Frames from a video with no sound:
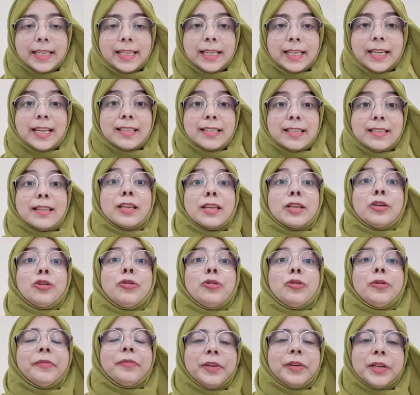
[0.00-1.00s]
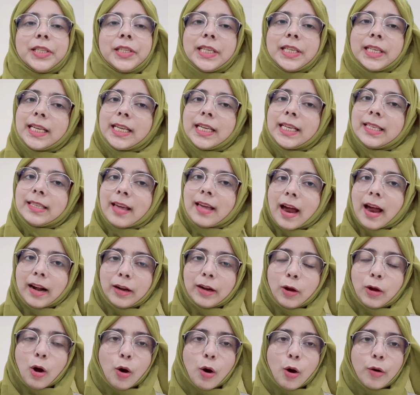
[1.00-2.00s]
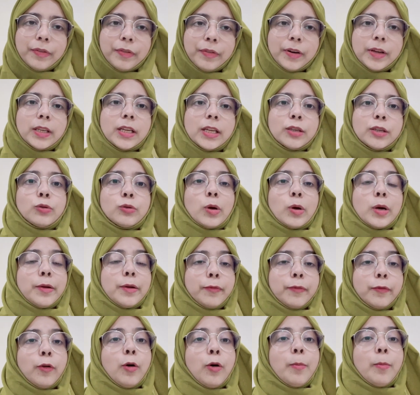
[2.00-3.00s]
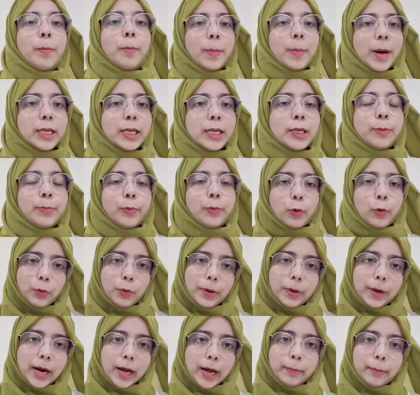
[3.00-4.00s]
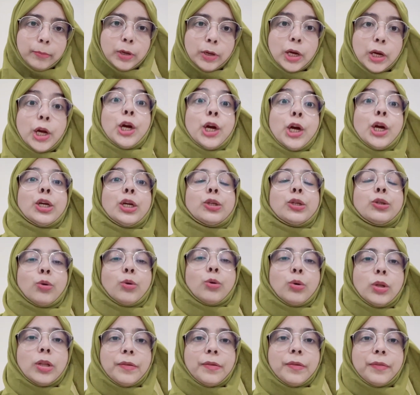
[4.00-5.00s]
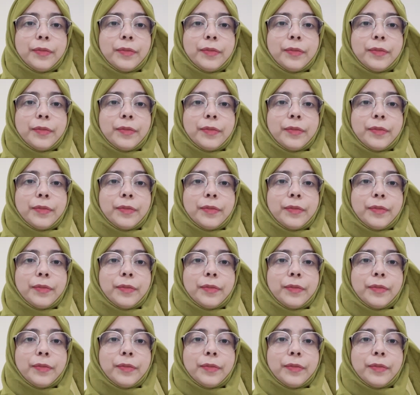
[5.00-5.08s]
is the universities that offer this 24-month program. So the